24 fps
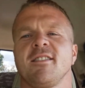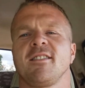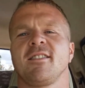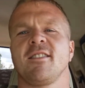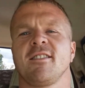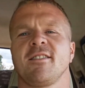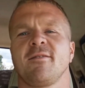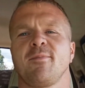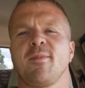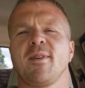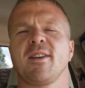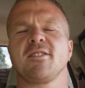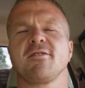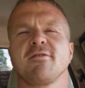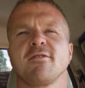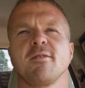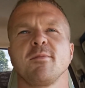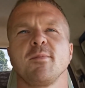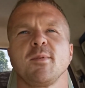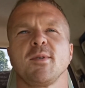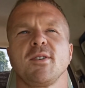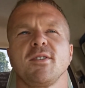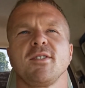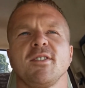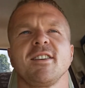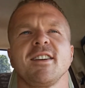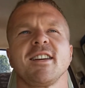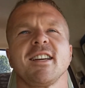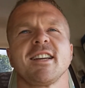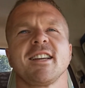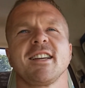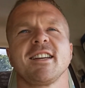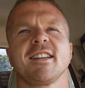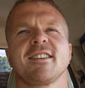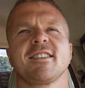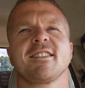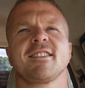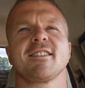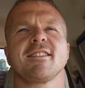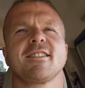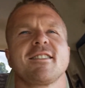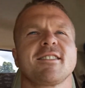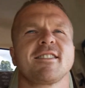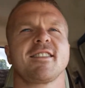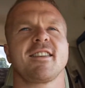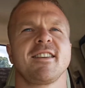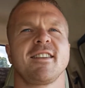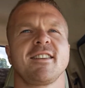you're miserable. Like, it's
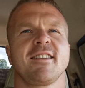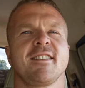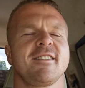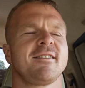just,